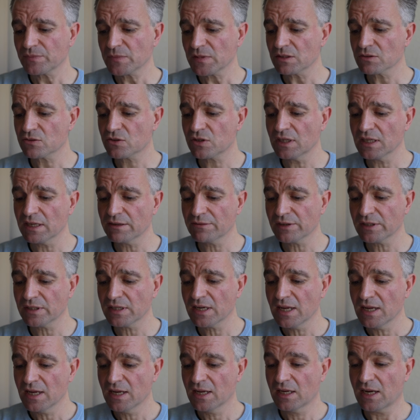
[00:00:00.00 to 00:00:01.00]
to live in.
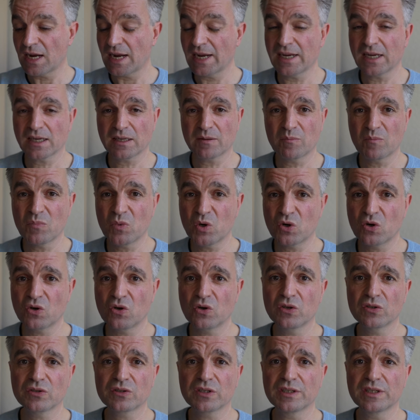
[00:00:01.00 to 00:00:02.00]
I had
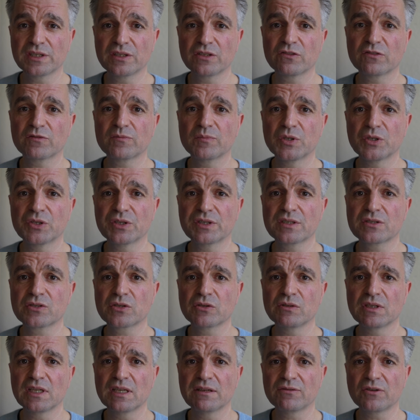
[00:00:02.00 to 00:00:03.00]
more than enough money
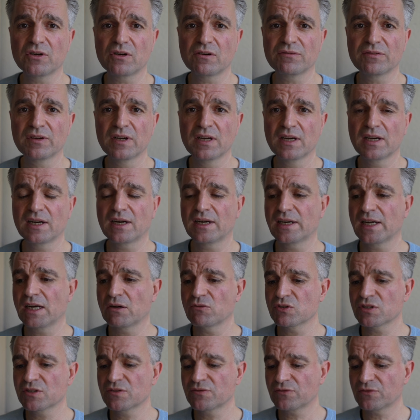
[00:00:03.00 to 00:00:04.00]
to live off, and I
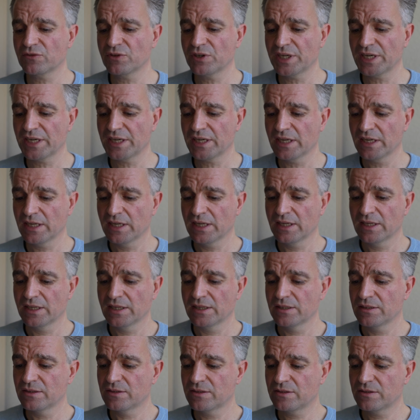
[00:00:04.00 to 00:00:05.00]
was free
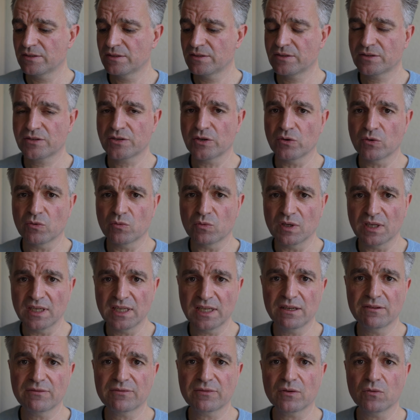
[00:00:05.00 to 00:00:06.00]
to
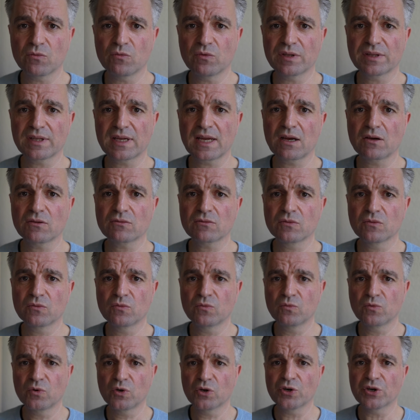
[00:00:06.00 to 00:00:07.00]
live without
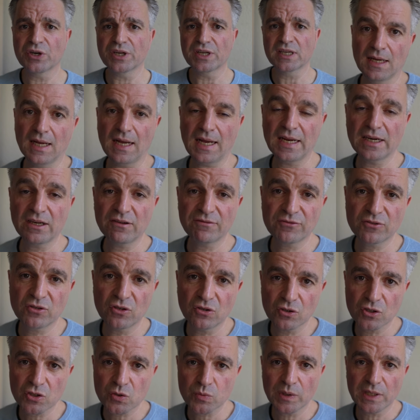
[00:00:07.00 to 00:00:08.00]
worry. And of
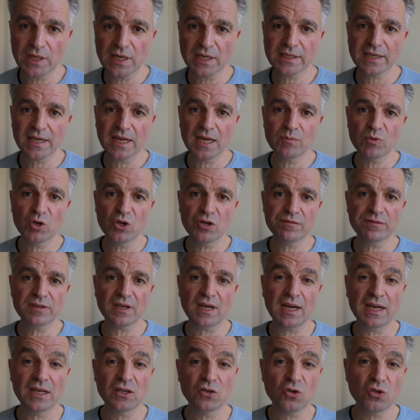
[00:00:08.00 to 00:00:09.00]
course, when I came over,
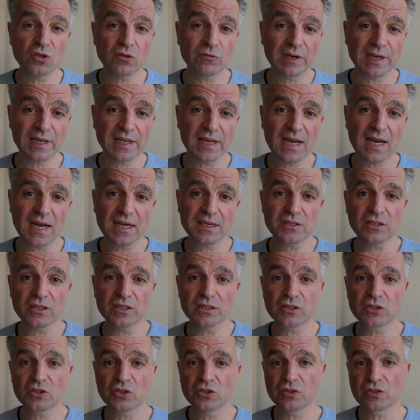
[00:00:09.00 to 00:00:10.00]
I already had a
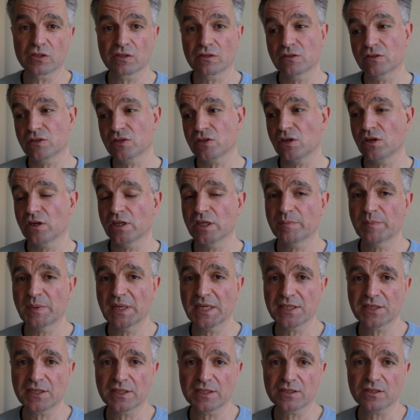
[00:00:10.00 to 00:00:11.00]
good solid
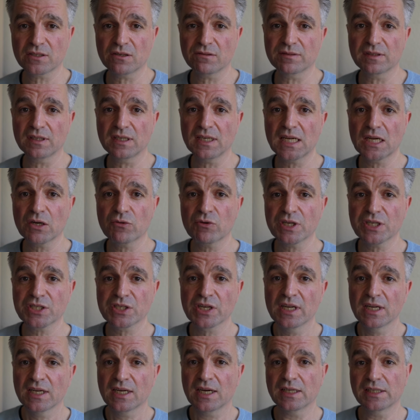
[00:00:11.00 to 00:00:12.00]
basis of the language.
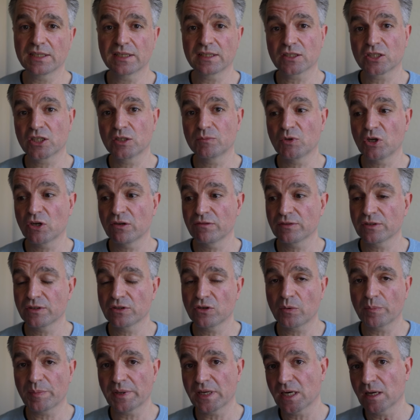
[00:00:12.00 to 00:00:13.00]
I didn't come over
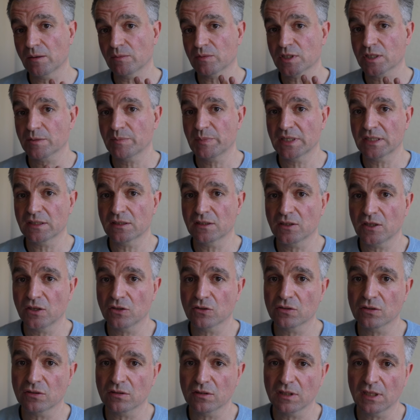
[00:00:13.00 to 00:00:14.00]
not being able to speak the
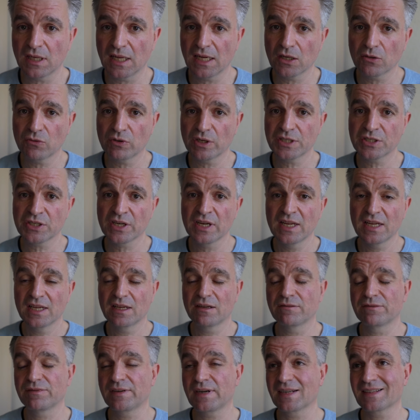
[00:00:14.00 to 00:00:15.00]
local language.
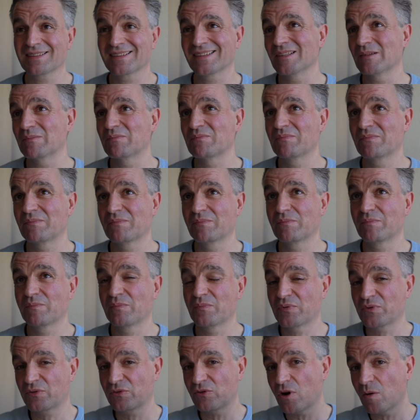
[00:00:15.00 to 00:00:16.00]
In fact, the
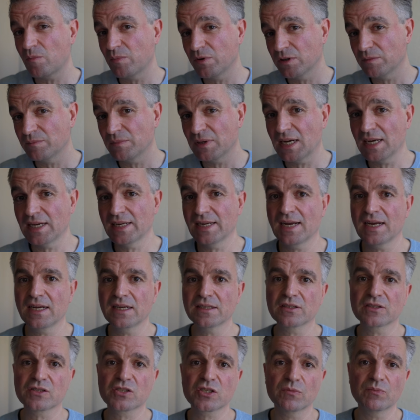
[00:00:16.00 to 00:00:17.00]
problem I
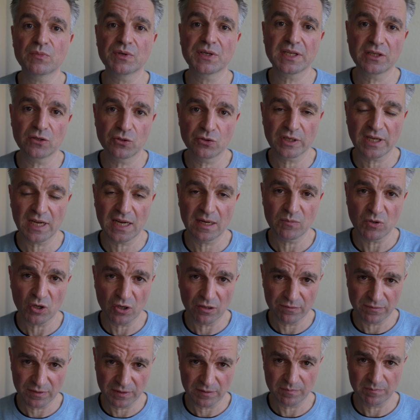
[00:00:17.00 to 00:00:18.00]
had as somebody who came
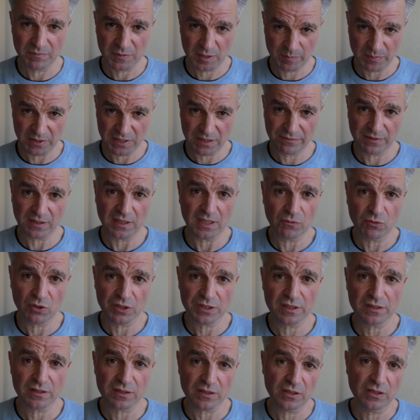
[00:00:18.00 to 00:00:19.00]
over specifically
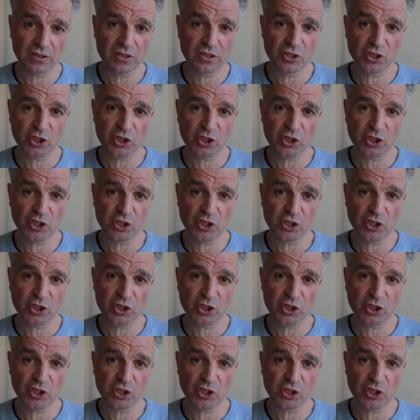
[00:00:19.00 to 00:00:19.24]
wanting to learn